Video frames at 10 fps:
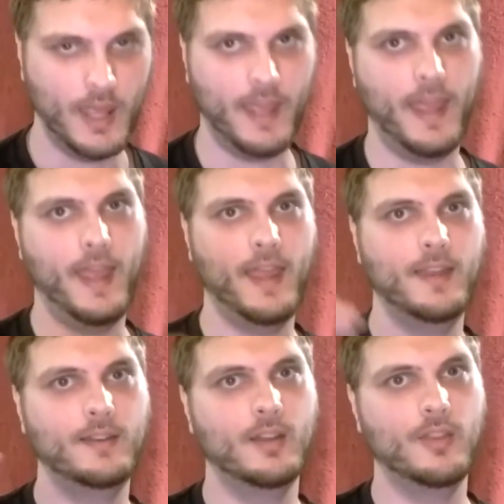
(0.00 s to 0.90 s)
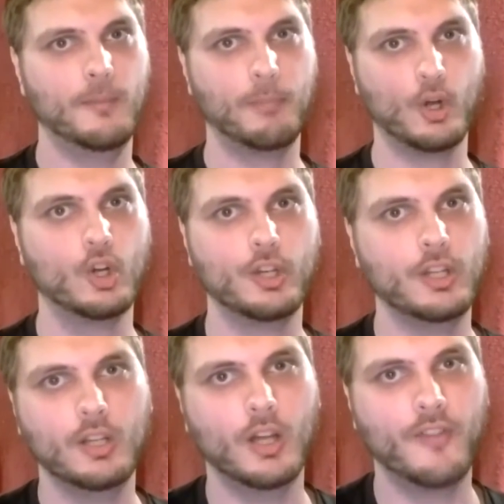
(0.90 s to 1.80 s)
and the
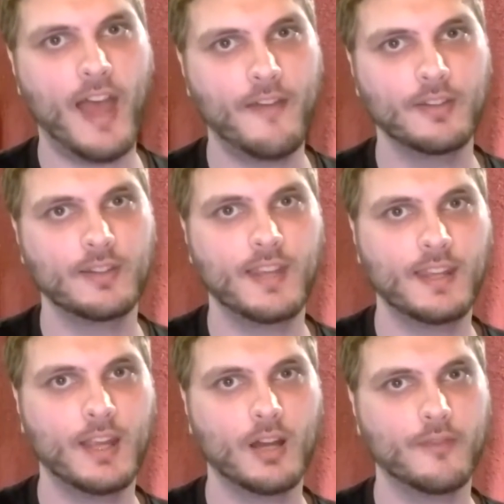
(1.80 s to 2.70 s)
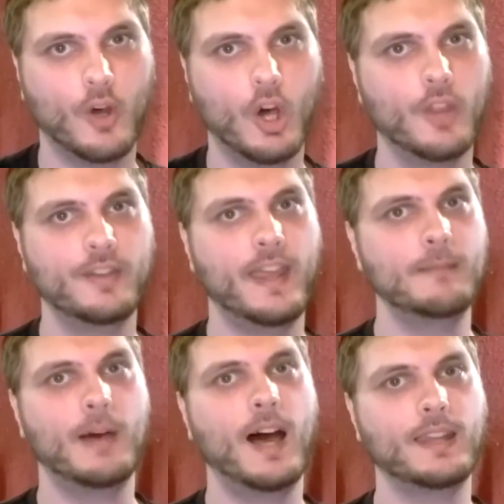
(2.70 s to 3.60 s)
burden of having to take care of all the dead
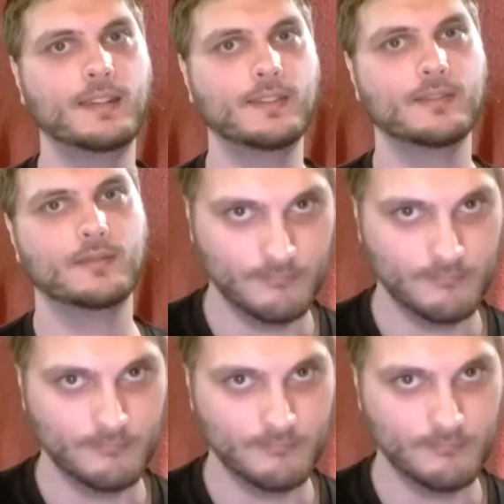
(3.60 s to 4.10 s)
bodies.